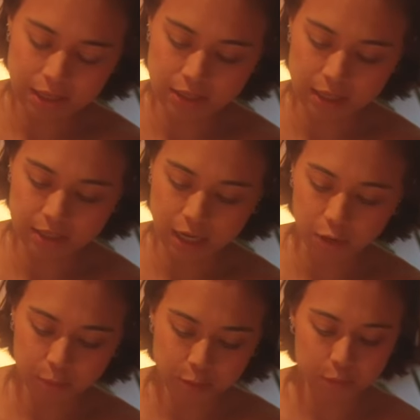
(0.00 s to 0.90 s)
in this
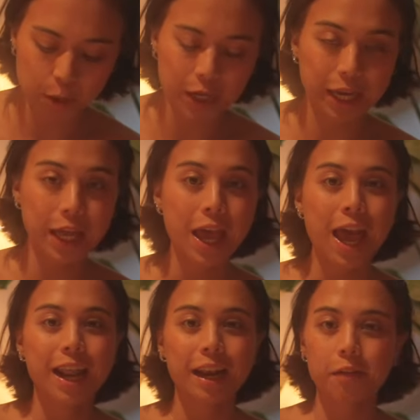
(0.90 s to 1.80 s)
outermost pocket.
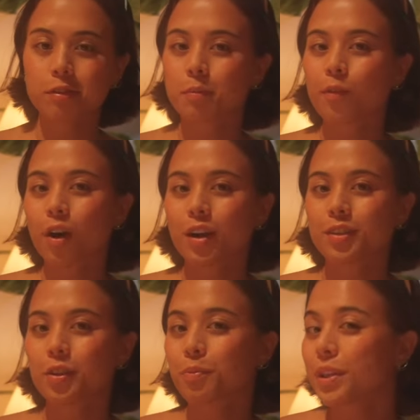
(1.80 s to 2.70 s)
Now let's move on
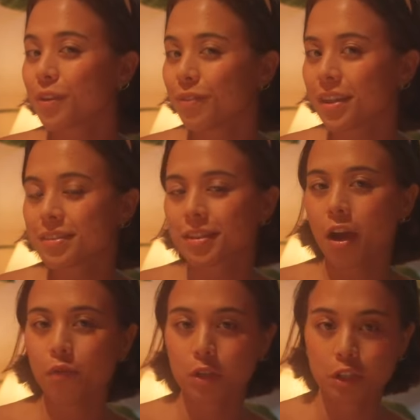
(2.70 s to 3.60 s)
to the really fun
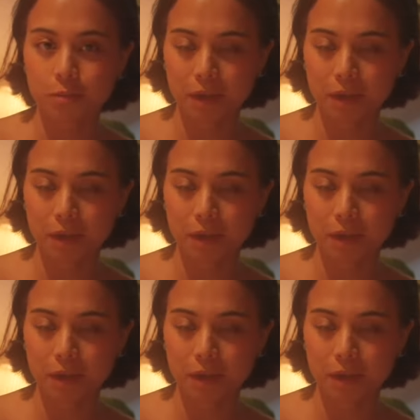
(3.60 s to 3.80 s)
stuff, which is